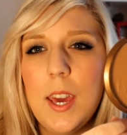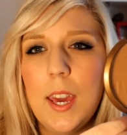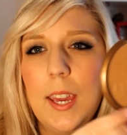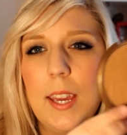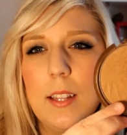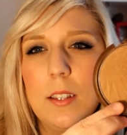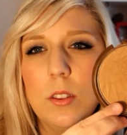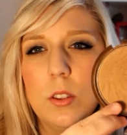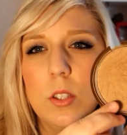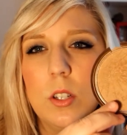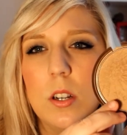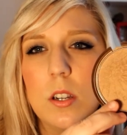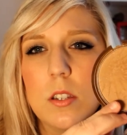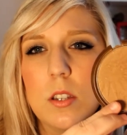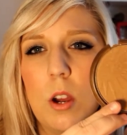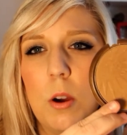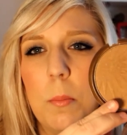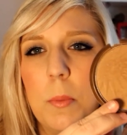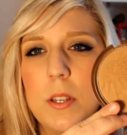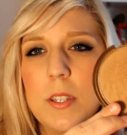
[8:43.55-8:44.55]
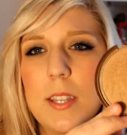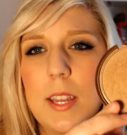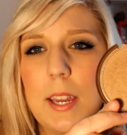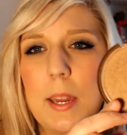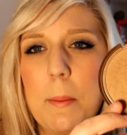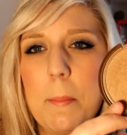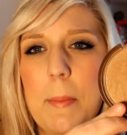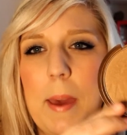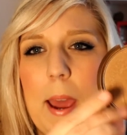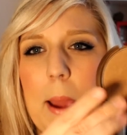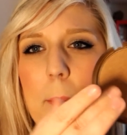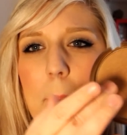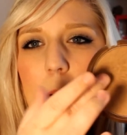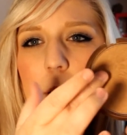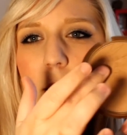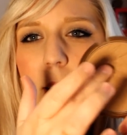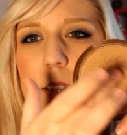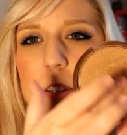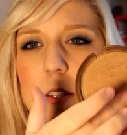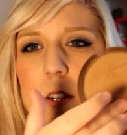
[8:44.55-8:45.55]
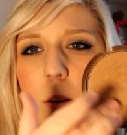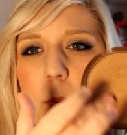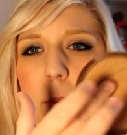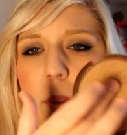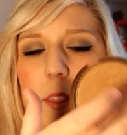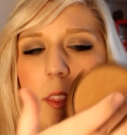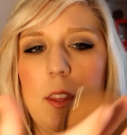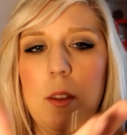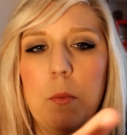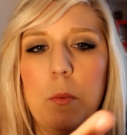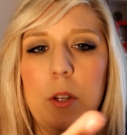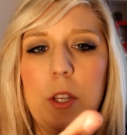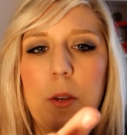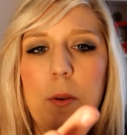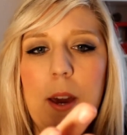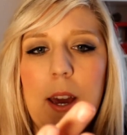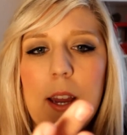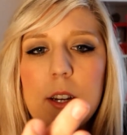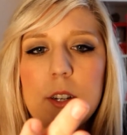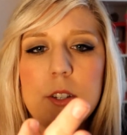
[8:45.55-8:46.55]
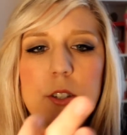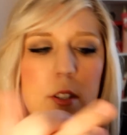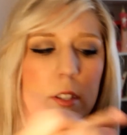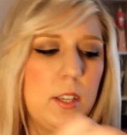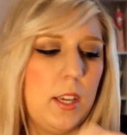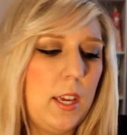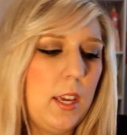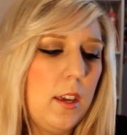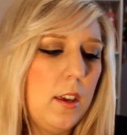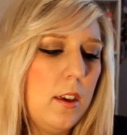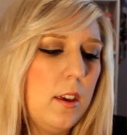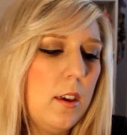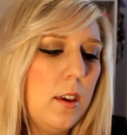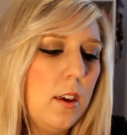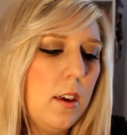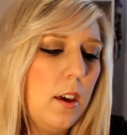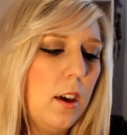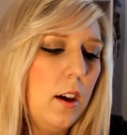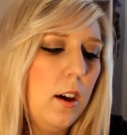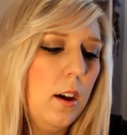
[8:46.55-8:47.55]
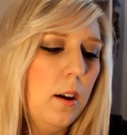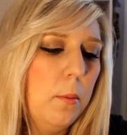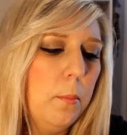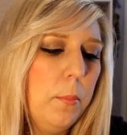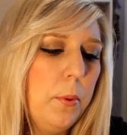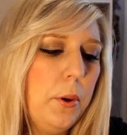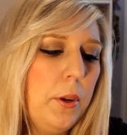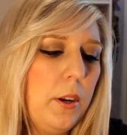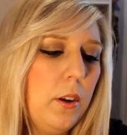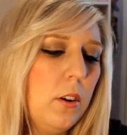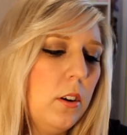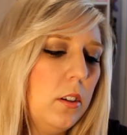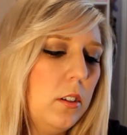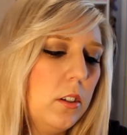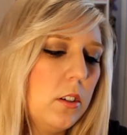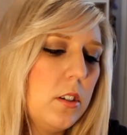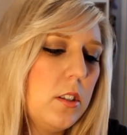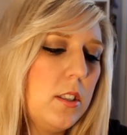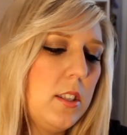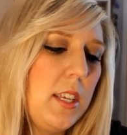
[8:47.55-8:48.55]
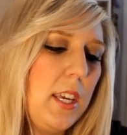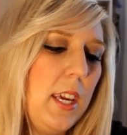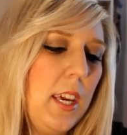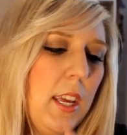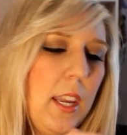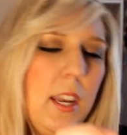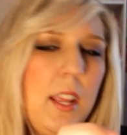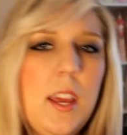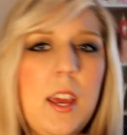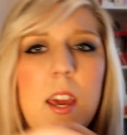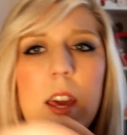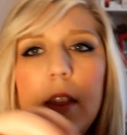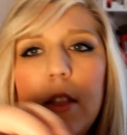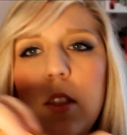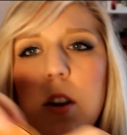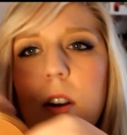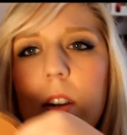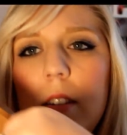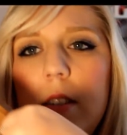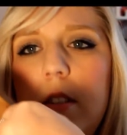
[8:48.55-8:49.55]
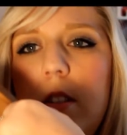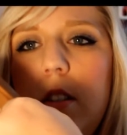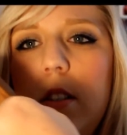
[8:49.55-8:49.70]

It looks almost like a matte bronzer, but then when you actually put it on your skin, there's